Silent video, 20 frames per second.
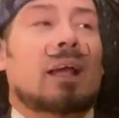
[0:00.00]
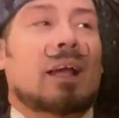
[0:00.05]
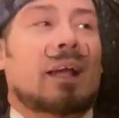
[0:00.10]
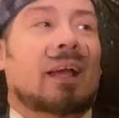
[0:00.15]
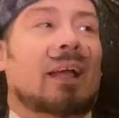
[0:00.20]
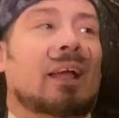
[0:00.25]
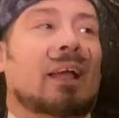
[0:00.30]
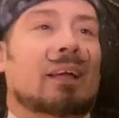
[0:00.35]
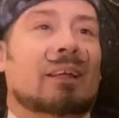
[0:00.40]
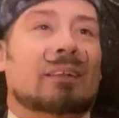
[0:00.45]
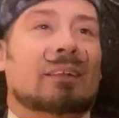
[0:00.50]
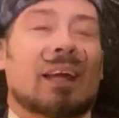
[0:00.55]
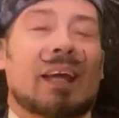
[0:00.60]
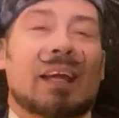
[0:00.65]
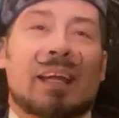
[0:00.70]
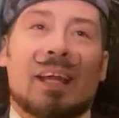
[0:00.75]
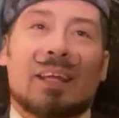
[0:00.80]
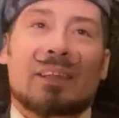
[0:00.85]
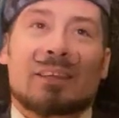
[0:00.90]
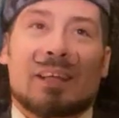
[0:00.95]
And I
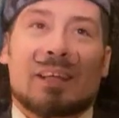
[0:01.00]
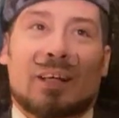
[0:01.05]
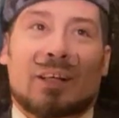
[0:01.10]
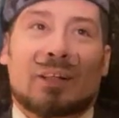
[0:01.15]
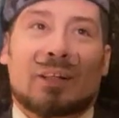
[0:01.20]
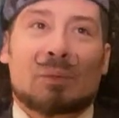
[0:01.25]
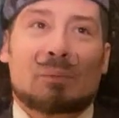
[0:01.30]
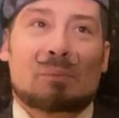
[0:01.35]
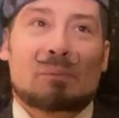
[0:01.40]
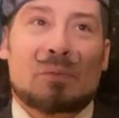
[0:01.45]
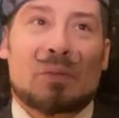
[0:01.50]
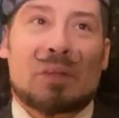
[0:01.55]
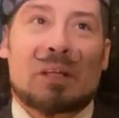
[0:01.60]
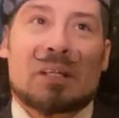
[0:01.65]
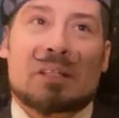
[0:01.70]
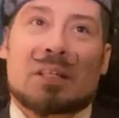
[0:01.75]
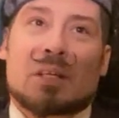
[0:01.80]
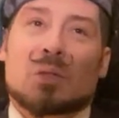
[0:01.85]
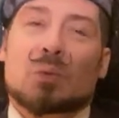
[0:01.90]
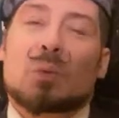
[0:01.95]
get there, and he
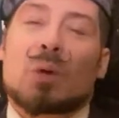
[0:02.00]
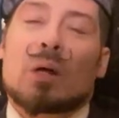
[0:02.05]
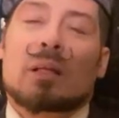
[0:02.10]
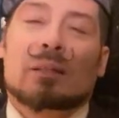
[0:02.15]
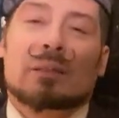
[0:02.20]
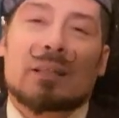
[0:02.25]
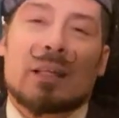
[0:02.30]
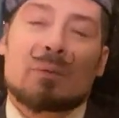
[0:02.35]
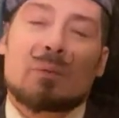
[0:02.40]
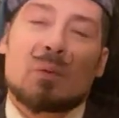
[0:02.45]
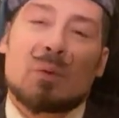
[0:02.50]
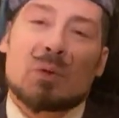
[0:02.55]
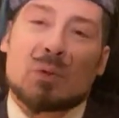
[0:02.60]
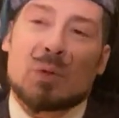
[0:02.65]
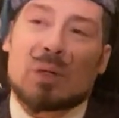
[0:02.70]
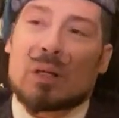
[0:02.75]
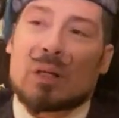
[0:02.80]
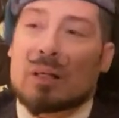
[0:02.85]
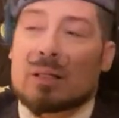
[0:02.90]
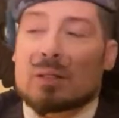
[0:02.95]
says, well, tell me what's going on.